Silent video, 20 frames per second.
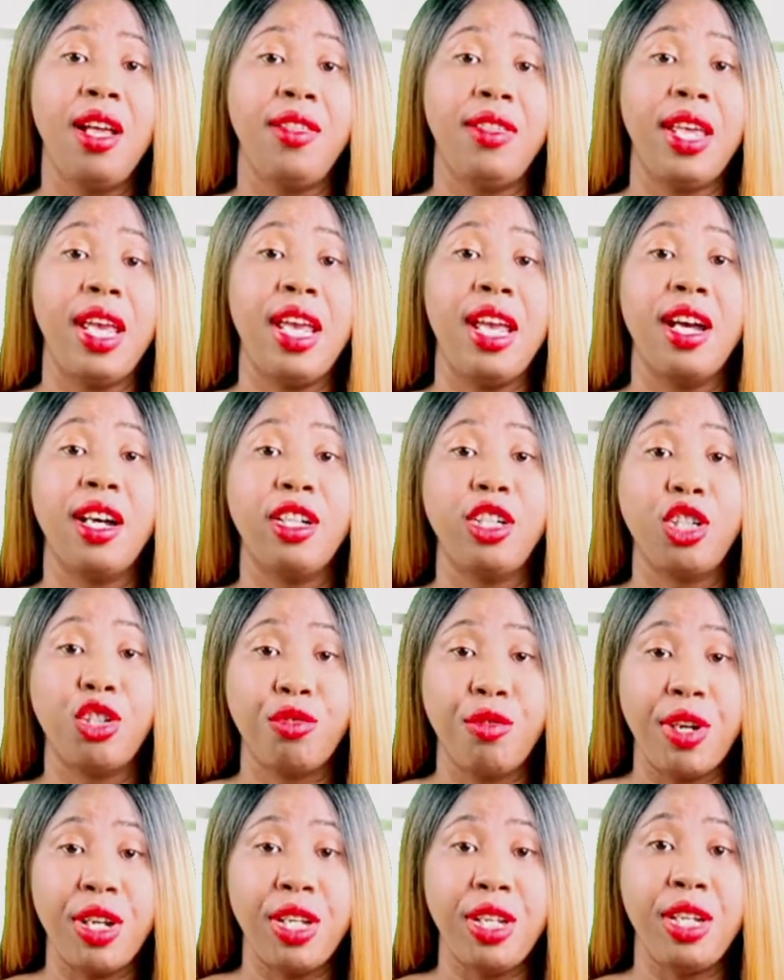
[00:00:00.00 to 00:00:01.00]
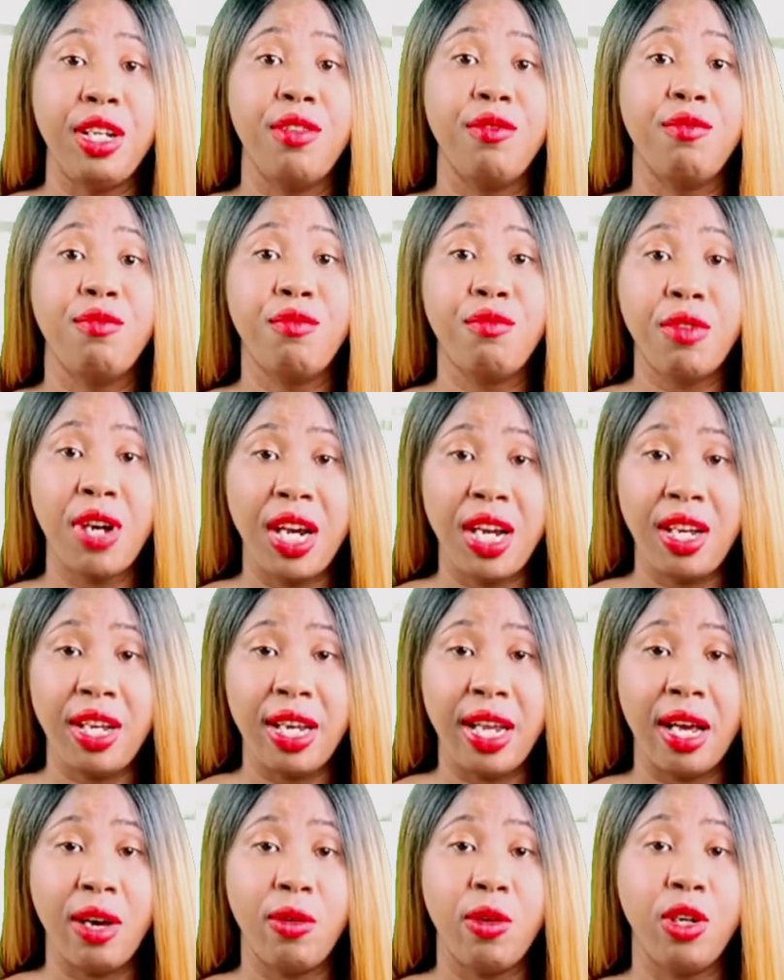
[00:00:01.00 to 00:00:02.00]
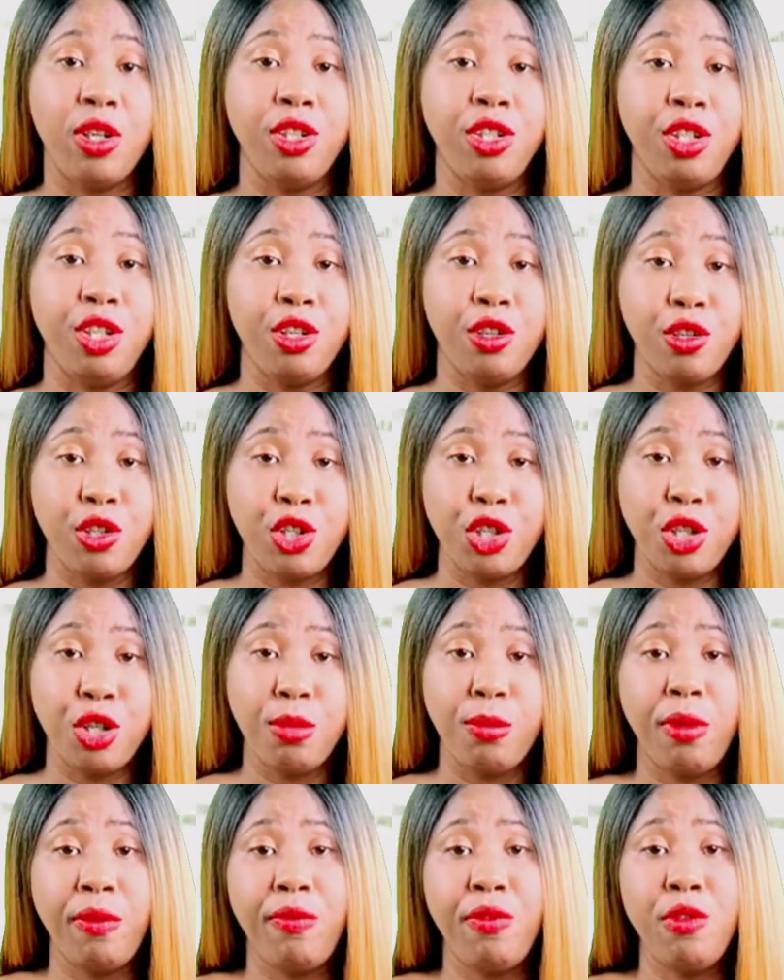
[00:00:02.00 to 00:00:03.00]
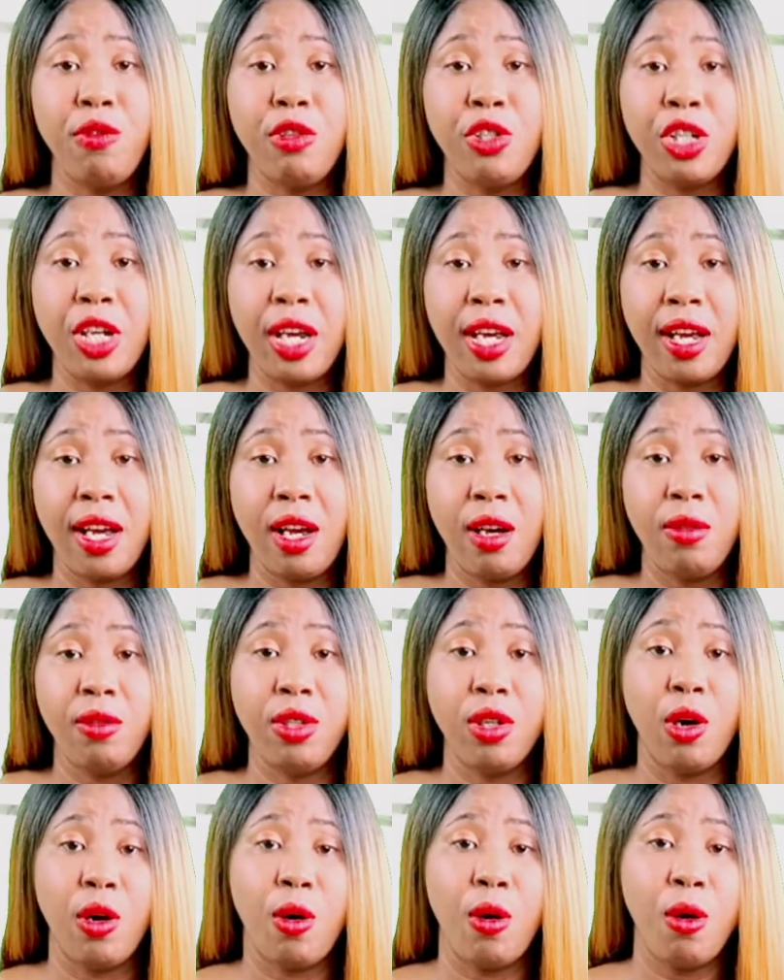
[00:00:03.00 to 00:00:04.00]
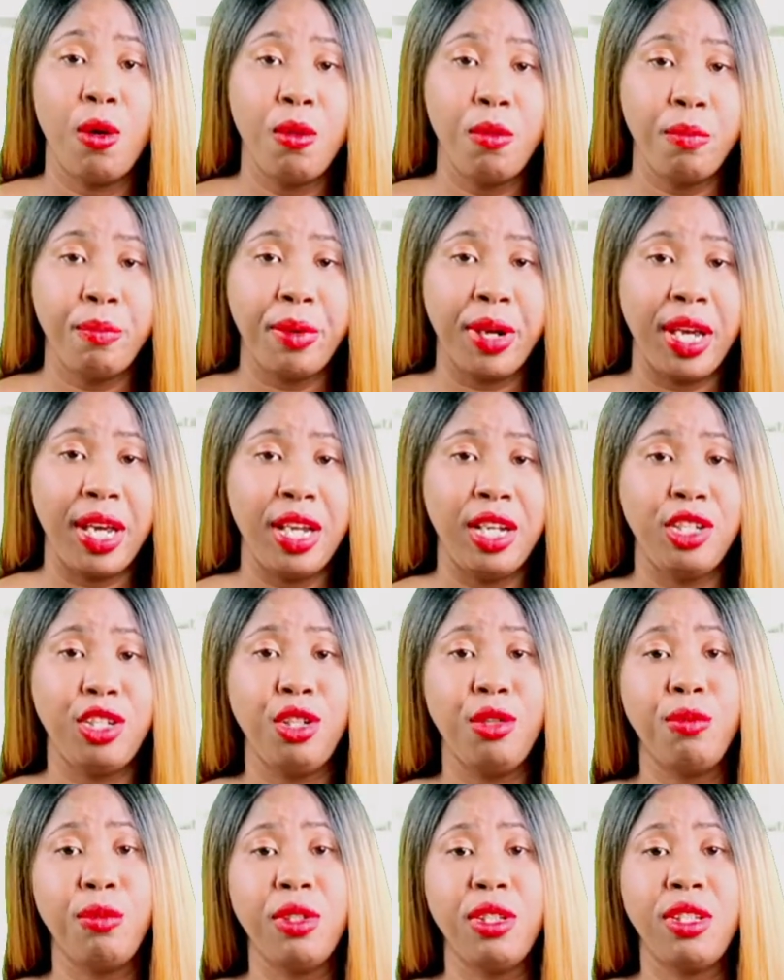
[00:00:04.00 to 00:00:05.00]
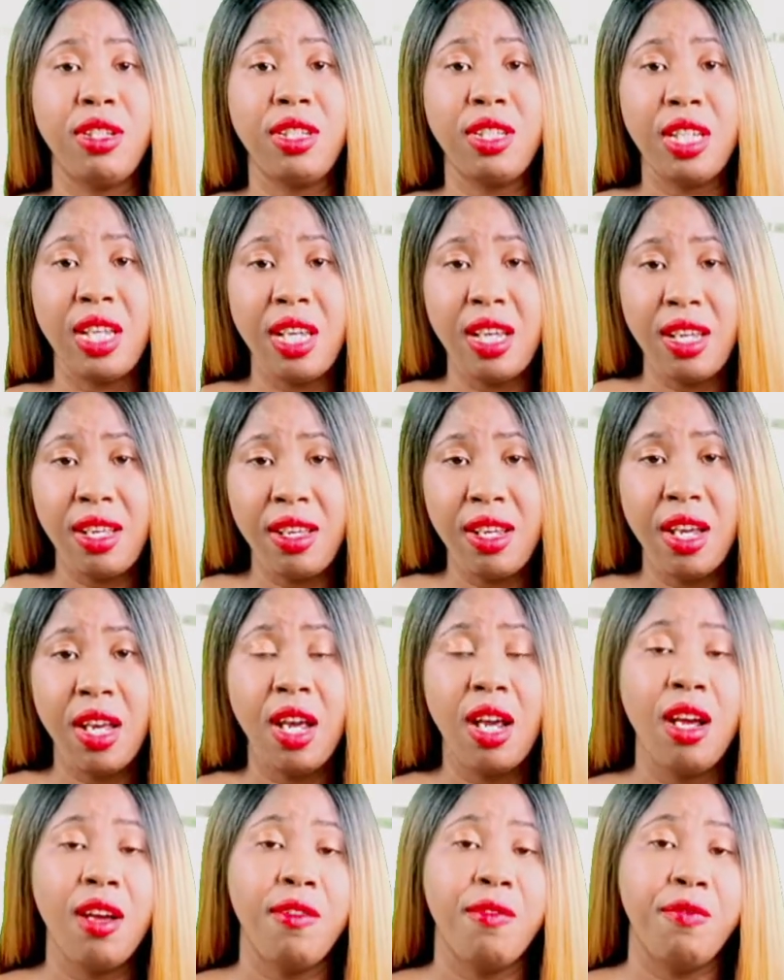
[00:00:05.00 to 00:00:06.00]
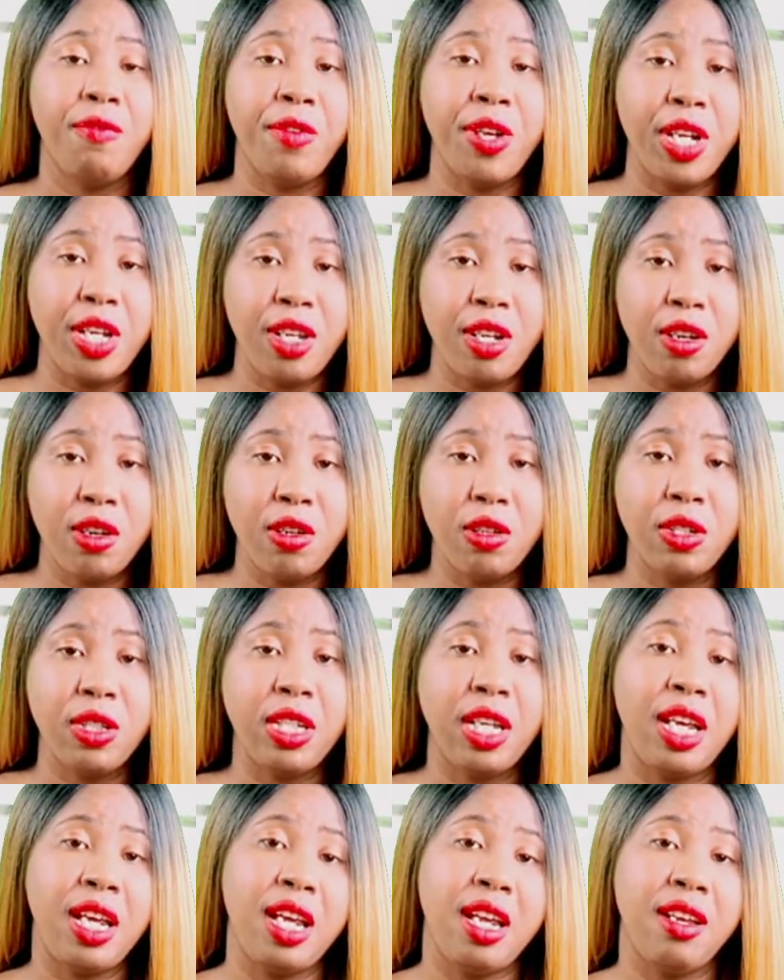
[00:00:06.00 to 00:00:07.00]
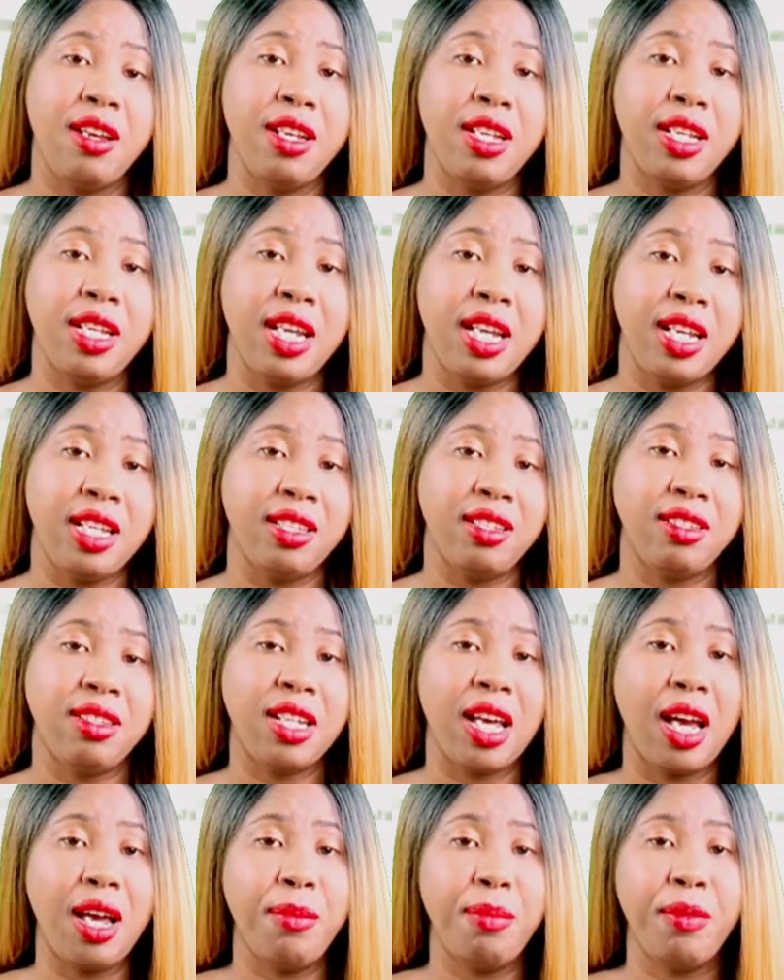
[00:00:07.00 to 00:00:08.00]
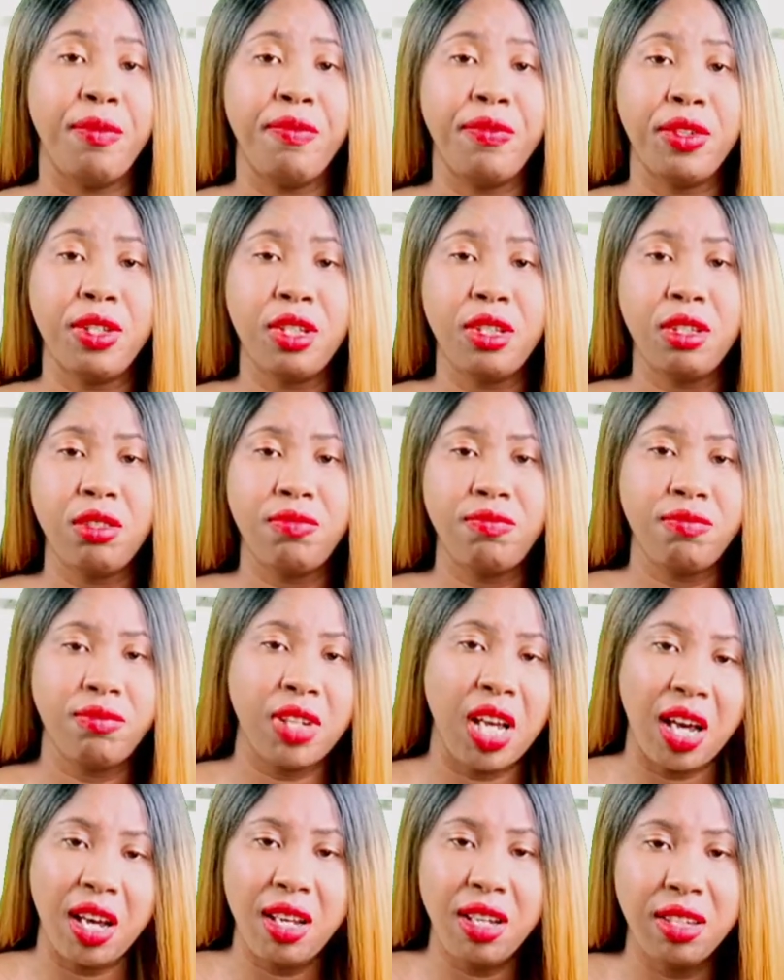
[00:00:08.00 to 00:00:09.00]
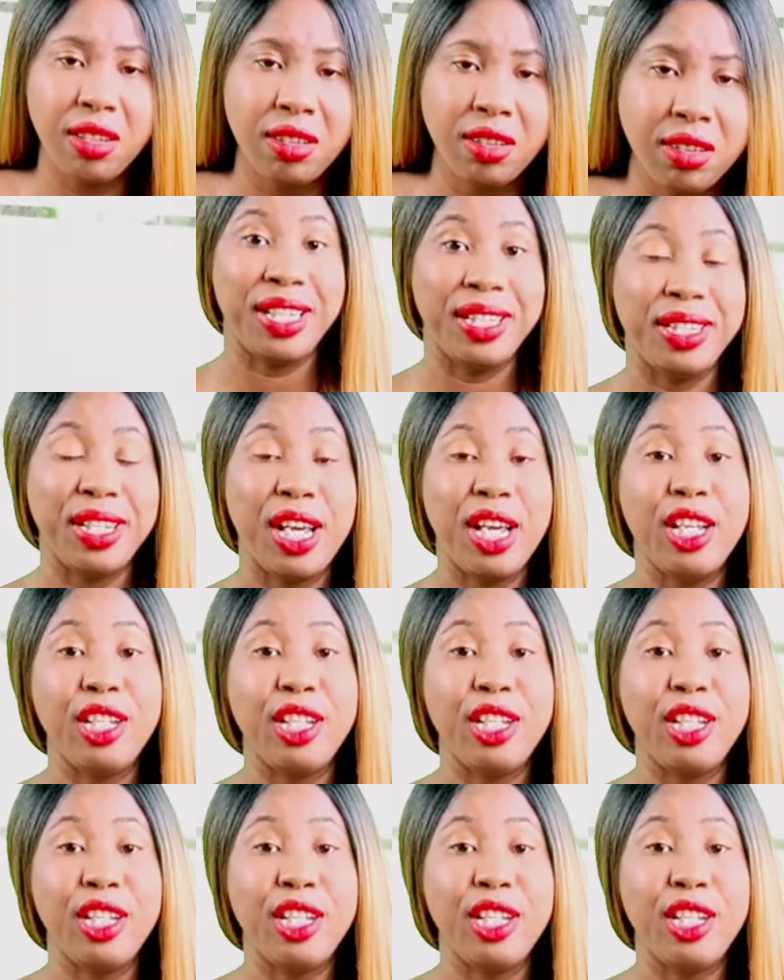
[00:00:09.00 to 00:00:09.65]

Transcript: They are trending right now on YouTube. If you check out the home page, you will see videos in this type of titles.